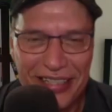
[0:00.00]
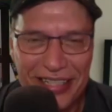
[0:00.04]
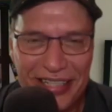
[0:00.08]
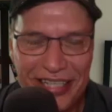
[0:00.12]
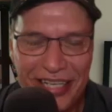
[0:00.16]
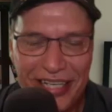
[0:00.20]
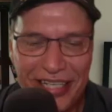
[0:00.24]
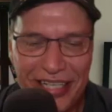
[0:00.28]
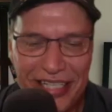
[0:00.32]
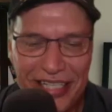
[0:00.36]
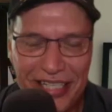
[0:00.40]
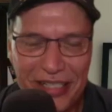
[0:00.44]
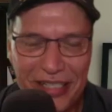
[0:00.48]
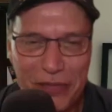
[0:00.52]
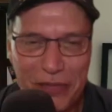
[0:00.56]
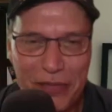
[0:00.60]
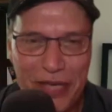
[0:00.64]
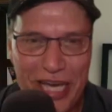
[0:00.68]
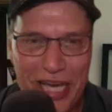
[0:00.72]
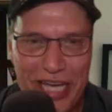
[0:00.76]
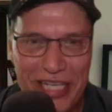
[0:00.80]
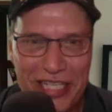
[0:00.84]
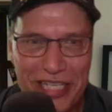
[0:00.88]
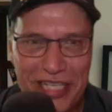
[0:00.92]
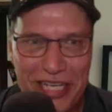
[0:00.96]
yeah, I'm still
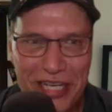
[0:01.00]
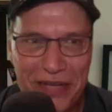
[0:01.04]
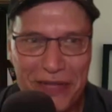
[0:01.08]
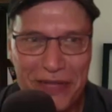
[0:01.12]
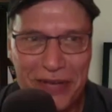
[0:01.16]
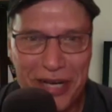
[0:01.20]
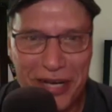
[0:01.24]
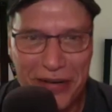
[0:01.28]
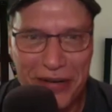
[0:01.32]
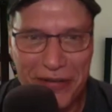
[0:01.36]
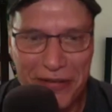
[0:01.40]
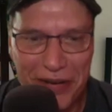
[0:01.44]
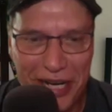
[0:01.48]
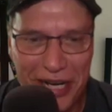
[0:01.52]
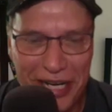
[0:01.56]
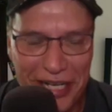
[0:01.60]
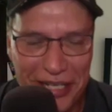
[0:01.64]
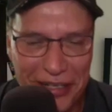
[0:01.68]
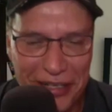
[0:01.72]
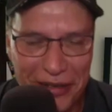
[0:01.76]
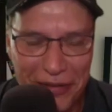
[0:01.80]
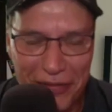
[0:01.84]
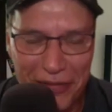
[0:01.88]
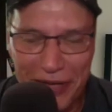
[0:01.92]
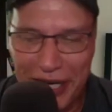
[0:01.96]
passionate about
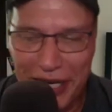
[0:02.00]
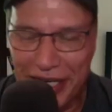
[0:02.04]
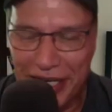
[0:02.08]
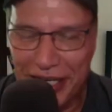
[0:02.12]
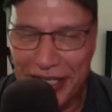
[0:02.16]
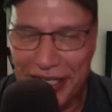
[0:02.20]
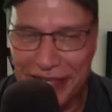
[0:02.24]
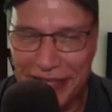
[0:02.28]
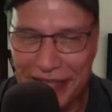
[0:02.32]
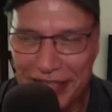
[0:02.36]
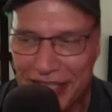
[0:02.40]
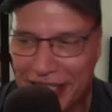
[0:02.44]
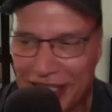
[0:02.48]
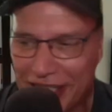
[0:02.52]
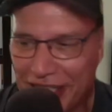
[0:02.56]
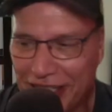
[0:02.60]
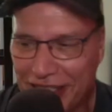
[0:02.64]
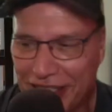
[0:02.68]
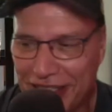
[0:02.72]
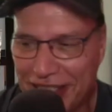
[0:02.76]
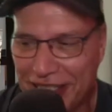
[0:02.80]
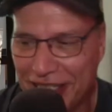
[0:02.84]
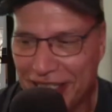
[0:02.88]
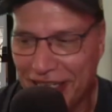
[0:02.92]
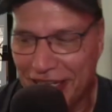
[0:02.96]
radio, man. I like
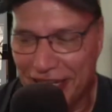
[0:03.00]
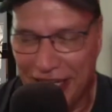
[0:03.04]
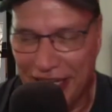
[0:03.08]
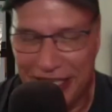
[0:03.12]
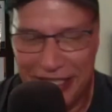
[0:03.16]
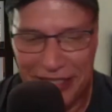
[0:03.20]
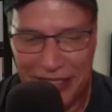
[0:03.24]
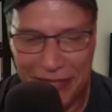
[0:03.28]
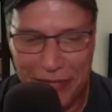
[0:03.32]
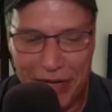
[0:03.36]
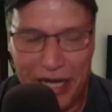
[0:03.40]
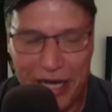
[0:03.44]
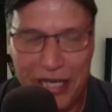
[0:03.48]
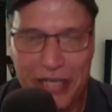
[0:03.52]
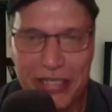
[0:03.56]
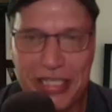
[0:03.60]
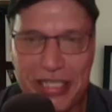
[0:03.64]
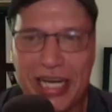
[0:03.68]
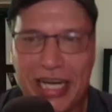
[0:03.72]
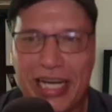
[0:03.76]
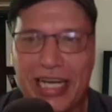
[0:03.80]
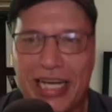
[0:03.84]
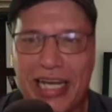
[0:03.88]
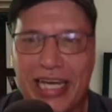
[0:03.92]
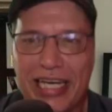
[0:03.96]
it's uh, ah. it's radio's
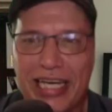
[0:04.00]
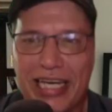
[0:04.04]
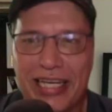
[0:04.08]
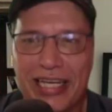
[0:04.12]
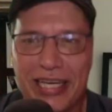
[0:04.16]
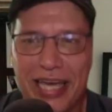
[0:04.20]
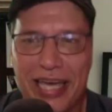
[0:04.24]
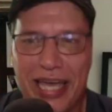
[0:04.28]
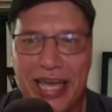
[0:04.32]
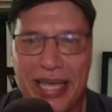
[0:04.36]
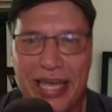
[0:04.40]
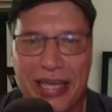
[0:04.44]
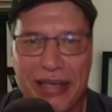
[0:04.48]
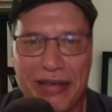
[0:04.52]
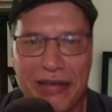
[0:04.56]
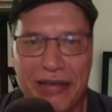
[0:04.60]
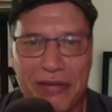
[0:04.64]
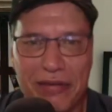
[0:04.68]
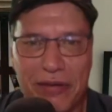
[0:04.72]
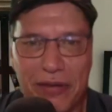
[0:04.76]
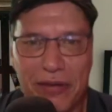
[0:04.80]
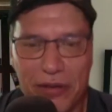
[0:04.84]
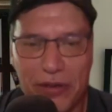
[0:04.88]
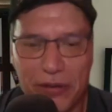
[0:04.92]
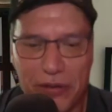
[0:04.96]
kind of like a gang,
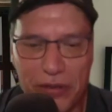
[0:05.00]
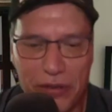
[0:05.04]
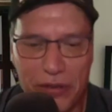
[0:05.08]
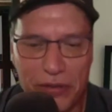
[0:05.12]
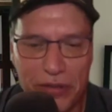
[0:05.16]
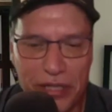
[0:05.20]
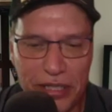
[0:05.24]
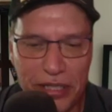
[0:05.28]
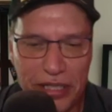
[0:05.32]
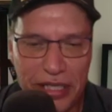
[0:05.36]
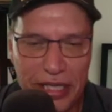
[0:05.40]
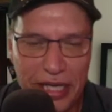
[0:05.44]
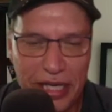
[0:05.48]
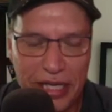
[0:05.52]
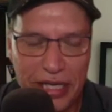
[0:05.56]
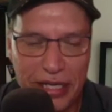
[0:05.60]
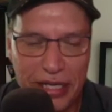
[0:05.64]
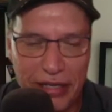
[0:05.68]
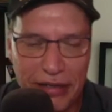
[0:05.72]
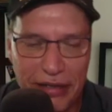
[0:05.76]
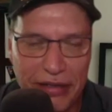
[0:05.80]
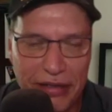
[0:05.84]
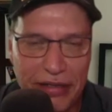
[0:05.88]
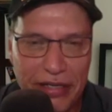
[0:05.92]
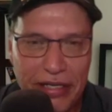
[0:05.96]
you know. You can get
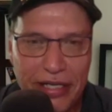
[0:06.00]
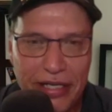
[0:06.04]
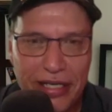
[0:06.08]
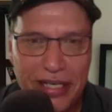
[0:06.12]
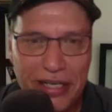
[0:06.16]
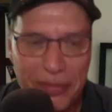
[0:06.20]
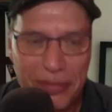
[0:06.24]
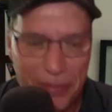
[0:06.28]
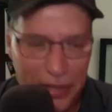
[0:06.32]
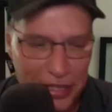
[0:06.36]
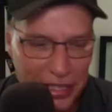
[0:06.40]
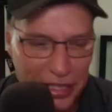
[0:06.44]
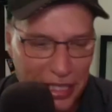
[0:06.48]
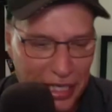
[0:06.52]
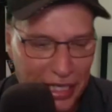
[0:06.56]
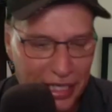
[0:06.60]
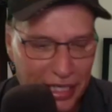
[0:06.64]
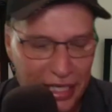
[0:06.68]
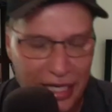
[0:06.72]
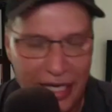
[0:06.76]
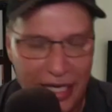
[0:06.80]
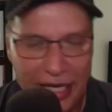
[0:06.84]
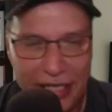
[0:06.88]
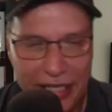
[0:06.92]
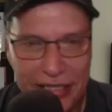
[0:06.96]
in, but
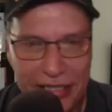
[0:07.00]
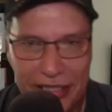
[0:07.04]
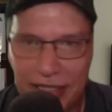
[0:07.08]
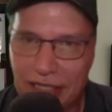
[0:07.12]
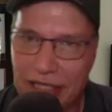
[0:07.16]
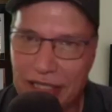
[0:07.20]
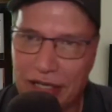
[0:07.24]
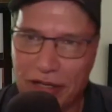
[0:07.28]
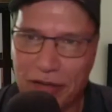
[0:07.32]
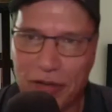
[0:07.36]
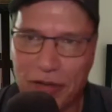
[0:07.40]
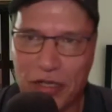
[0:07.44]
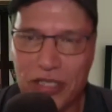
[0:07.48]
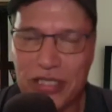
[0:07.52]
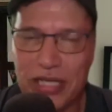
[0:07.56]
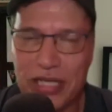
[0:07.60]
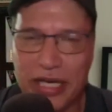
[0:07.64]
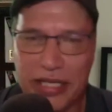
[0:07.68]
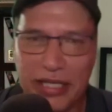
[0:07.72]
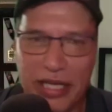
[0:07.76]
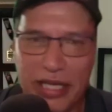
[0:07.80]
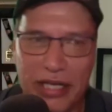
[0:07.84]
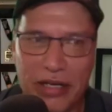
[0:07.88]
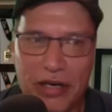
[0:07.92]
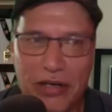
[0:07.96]
getting out is a lot. It's
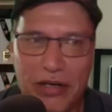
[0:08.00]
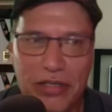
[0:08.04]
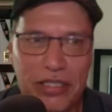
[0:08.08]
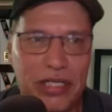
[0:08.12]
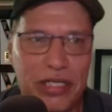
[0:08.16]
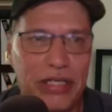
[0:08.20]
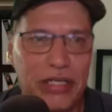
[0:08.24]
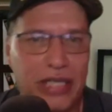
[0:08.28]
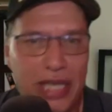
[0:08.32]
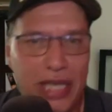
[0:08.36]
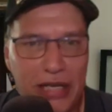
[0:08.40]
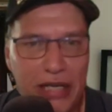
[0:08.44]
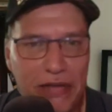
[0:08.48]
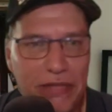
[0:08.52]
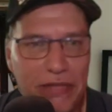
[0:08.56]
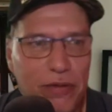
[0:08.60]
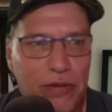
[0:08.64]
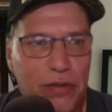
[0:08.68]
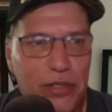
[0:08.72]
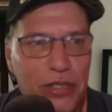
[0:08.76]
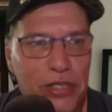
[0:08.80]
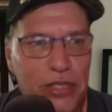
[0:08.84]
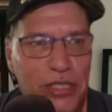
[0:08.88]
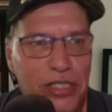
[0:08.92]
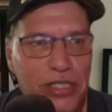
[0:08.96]
like that Hotel
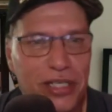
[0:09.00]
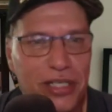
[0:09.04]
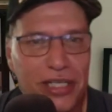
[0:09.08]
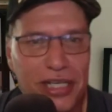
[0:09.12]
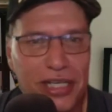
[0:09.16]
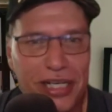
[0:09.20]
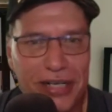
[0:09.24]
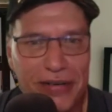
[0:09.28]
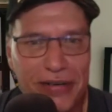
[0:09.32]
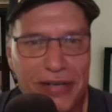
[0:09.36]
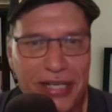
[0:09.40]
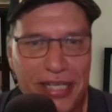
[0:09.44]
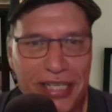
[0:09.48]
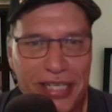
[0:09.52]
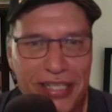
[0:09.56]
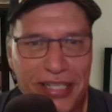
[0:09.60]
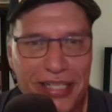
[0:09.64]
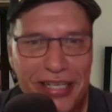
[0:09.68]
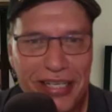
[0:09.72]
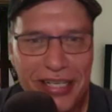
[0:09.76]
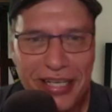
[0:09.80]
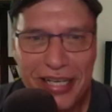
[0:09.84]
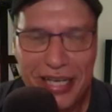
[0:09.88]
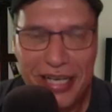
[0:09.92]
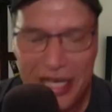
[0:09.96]
California song, I reckon.
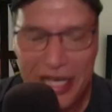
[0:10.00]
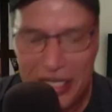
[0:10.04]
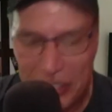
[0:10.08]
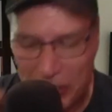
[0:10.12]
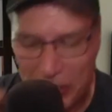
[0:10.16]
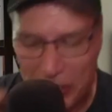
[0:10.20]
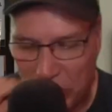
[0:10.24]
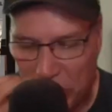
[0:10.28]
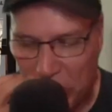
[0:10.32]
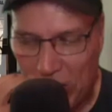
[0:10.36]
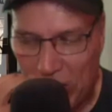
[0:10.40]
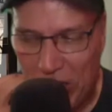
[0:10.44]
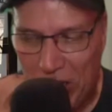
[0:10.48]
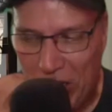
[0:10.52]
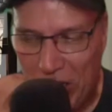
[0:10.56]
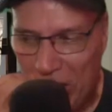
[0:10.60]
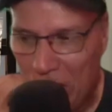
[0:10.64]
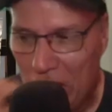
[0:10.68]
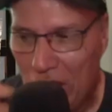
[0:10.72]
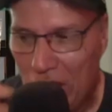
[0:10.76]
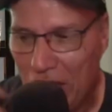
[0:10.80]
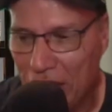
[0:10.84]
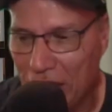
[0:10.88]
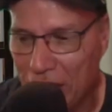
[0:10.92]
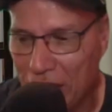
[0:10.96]
Yeah. So, gee, uh,
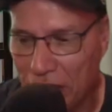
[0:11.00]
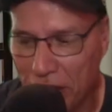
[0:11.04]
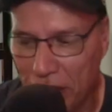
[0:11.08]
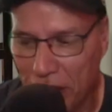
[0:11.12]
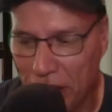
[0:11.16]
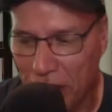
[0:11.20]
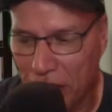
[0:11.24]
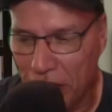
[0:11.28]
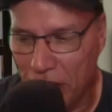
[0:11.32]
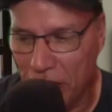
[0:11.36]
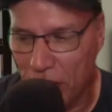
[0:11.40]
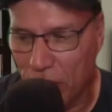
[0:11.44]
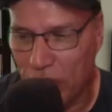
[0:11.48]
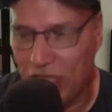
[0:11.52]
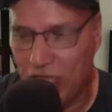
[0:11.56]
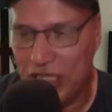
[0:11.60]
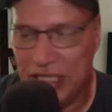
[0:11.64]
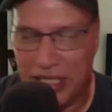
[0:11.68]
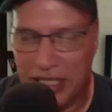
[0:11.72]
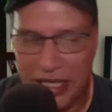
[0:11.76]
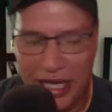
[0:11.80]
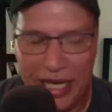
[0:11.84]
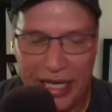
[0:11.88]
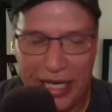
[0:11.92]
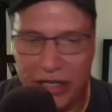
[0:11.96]
yeah. uh, the, the
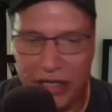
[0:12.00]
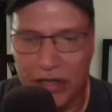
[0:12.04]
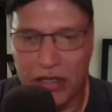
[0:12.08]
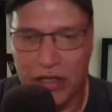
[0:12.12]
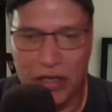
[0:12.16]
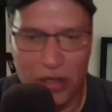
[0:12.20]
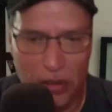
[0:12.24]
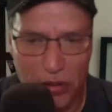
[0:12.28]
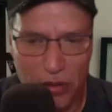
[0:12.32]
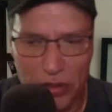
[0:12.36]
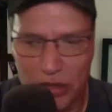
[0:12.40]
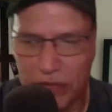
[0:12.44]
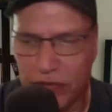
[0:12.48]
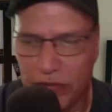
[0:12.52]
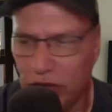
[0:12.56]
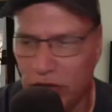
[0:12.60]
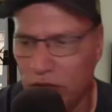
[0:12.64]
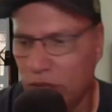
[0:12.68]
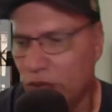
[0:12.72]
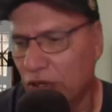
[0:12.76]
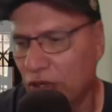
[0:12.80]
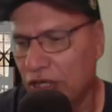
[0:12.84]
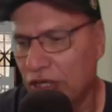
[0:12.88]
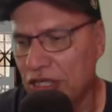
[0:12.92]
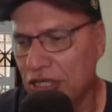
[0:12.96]
reason I got hold of
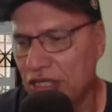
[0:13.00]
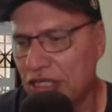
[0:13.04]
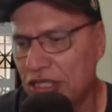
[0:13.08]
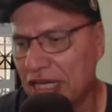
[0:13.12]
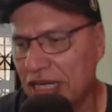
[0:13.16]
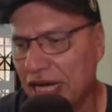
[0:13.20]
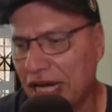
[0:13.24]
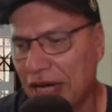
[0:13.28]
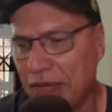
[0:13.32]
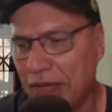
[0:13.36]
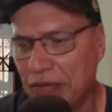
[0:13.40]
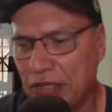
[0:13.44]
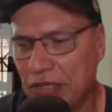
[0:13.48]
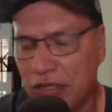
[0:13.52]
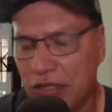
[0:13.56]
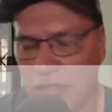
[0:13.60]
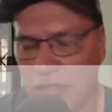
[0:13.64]
you was I was